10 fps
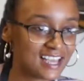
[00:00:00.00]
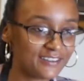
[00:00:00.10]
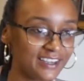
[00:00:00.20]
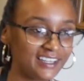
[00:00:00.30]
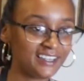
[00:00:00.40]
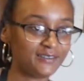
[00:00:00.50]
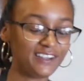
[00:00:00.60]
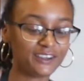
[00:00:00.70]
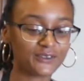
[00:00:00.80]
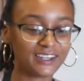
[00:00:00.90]
have any
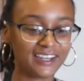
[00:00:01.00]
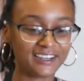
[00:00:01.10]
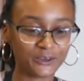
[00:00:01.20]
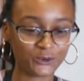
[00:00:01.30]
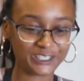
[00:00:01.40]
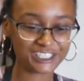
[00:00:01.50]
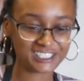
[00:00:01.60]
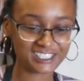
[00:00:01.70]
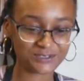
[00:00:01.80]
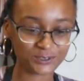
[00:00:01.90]
vegan related
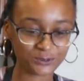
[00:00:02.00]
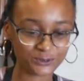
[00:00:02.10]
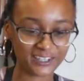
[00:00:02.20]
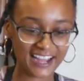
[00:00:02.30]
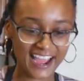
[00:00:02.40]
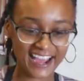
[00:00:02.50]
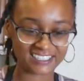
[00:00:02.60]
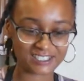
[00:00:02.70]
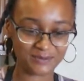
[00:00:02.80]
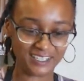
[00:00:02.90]
questions, feel free to
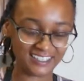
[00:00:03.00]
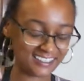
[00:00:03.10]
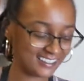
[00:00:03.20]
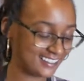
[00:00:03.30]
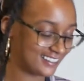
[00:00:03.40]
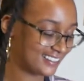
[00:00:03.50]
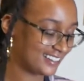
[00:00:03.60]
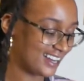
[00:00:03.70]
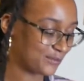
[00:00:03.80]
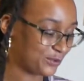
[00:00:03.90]
ask me.
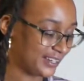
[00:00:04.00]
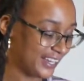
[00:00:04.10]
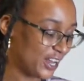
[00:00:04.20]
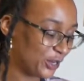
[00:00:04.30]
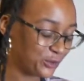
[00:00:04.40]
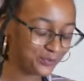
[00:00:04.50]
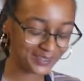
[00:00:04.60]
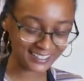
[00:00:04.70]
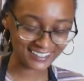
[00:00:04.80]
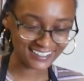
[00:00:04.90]
I'm pretty
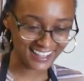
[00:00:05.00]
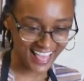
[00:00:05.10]
open.